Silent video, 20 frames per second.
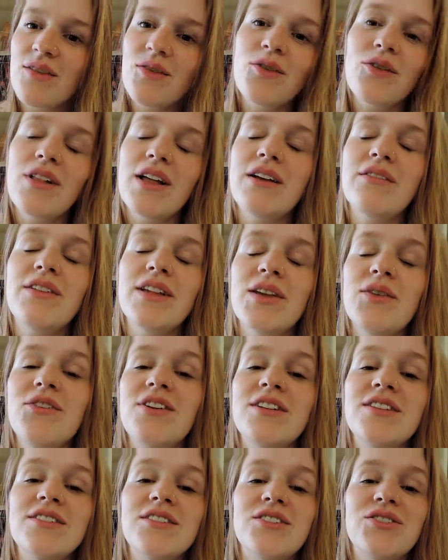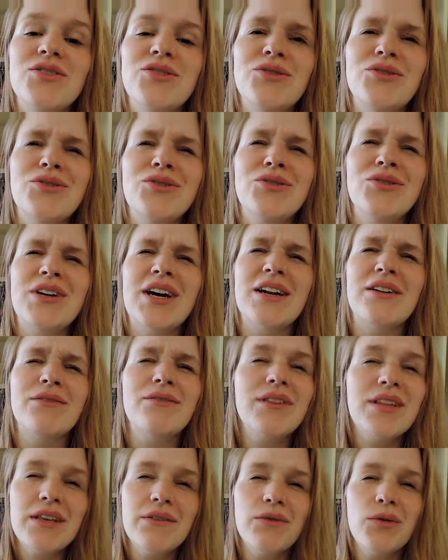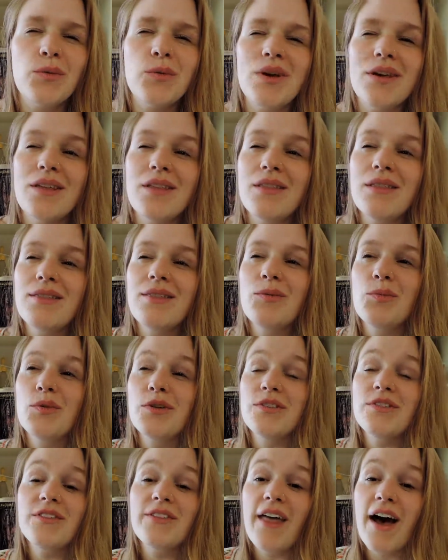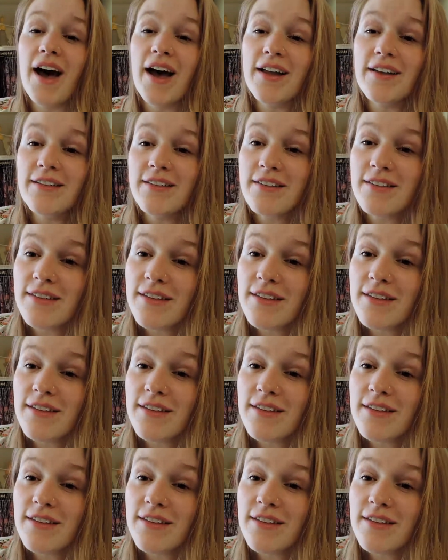All I really wanted to kind of leave you with was that